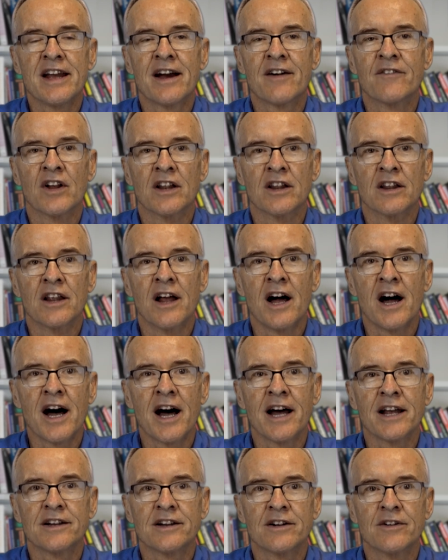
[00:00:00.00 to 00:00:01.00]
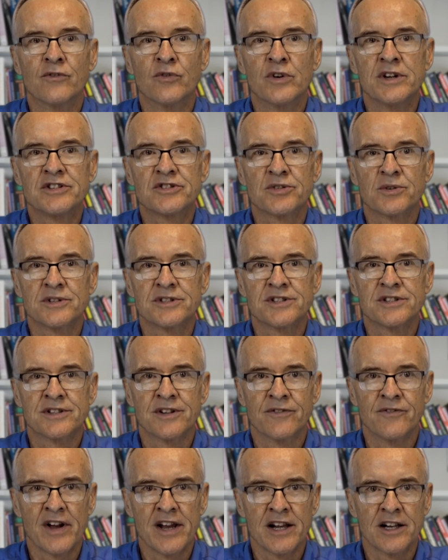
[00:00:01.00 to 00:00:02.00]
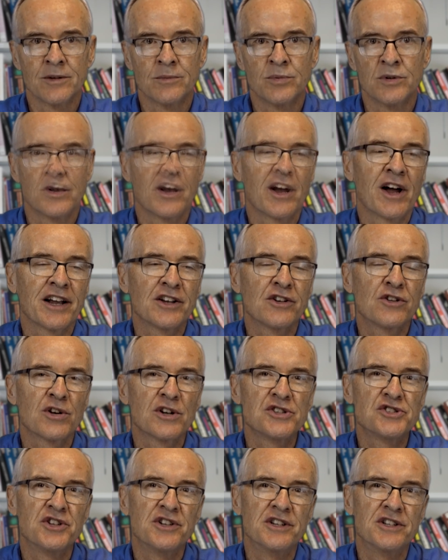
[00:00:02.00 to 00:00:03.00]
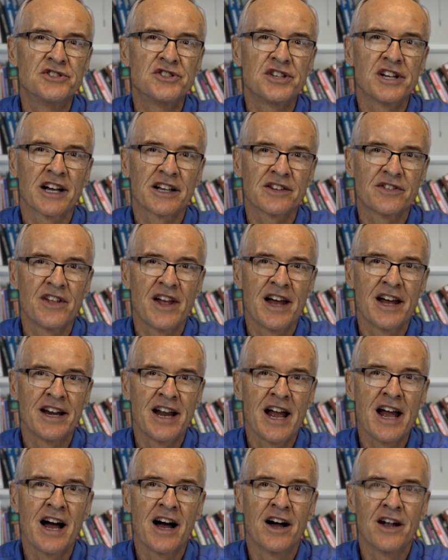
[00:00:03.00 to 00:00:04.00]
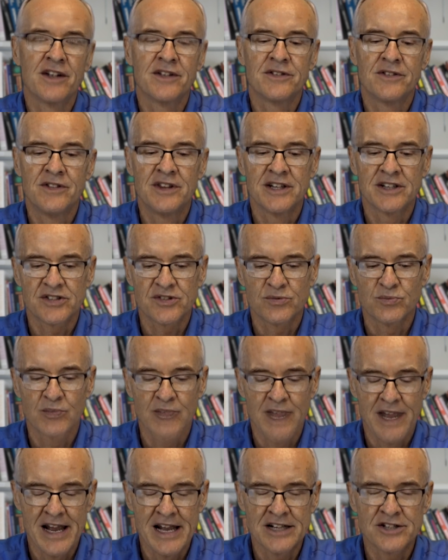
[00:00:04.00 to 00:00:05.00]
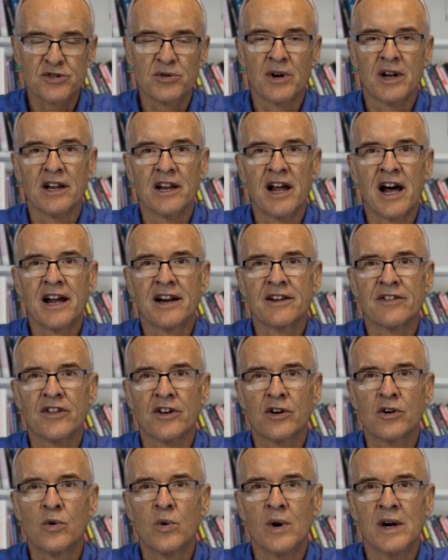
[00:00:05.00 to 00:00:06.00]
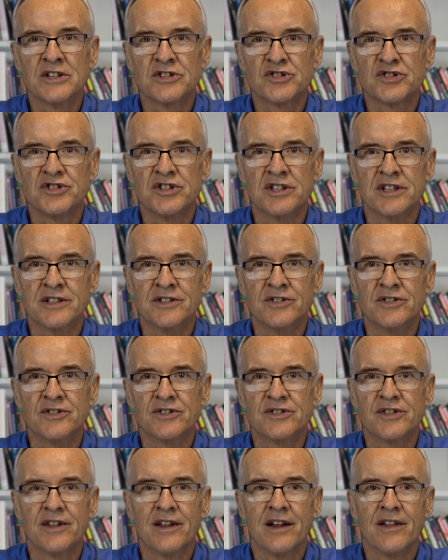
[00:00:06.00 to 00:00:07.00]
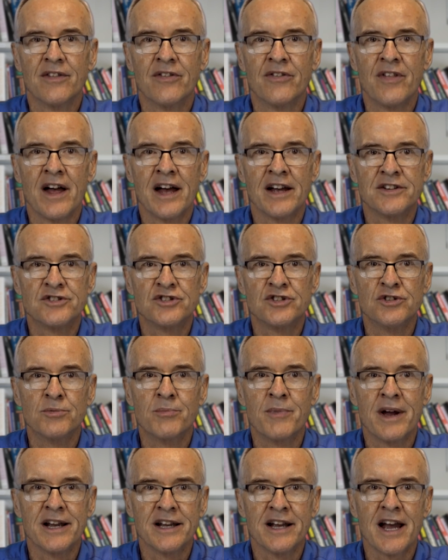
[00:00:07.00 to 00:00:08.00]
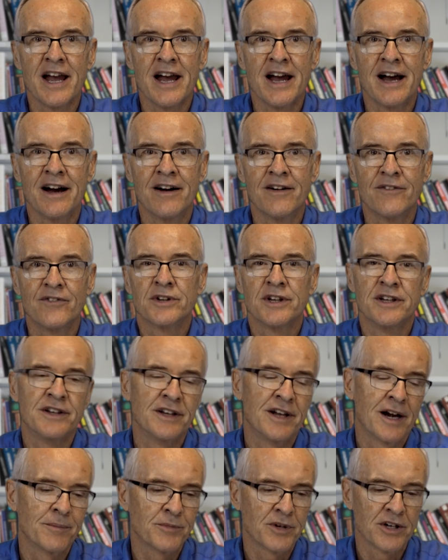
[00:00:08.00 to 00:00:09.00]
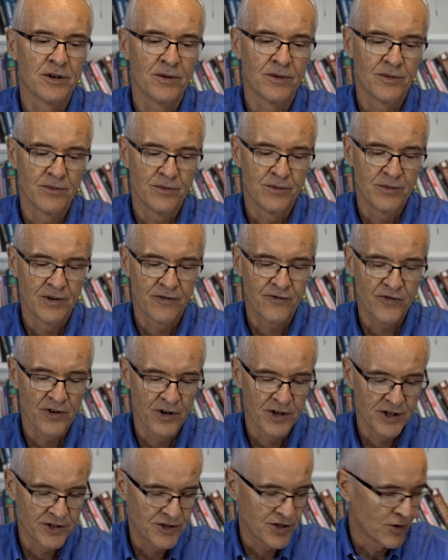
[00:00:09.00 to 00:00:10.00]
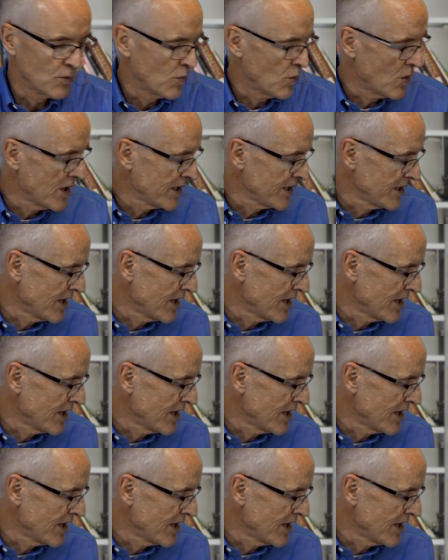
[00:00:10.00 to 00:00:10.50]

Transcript: have a lot of resources available, so I encourage you to check that out. This would answer a lot of the questions that you may have. And then I'm going to refer you to one